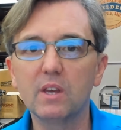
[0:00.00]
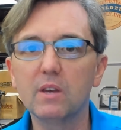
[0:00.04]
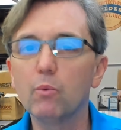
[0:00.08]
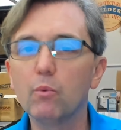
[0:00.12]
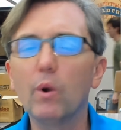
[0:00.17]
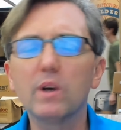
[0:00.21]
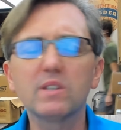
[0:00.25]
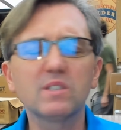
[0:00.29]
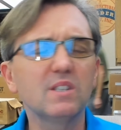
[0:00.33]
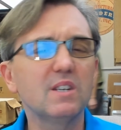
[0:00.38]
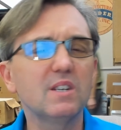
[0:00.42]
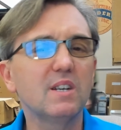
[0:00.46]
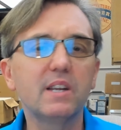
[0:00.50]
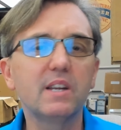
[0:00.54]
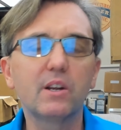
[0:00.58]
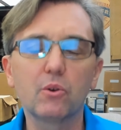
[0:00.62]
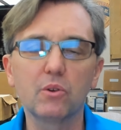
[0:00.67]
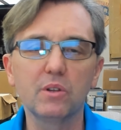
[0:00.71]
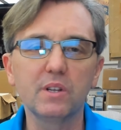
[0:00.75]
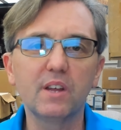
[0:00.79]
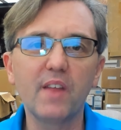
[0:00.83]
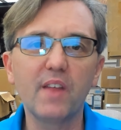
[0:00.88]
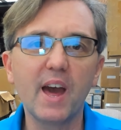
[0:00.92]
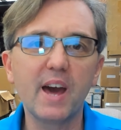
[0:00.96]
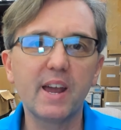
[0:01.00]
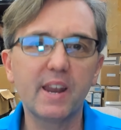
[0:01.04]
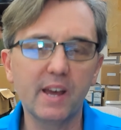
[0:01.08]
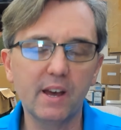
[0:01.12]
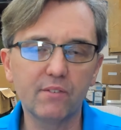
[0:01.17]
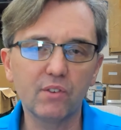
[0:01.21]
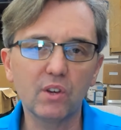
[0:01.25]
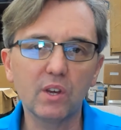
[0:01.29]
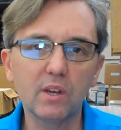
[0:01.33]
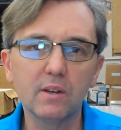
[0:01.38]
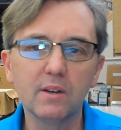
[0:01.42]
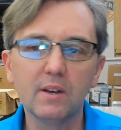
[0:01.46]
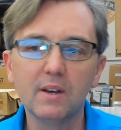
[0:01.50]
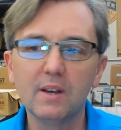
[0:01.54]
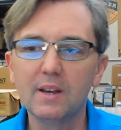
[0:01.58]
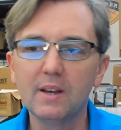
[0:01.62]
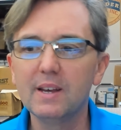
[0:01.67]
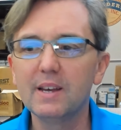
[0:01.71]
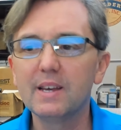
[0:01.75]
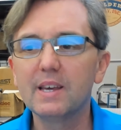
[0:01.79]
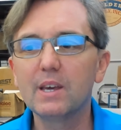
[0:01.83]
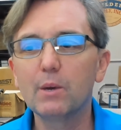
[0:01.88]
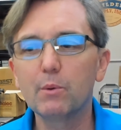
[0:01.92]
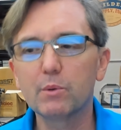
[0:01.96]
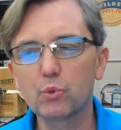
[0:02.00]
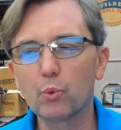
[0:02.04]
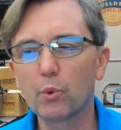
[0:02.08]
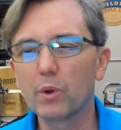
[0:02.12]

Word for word: It wasn't nearly that heavy, it was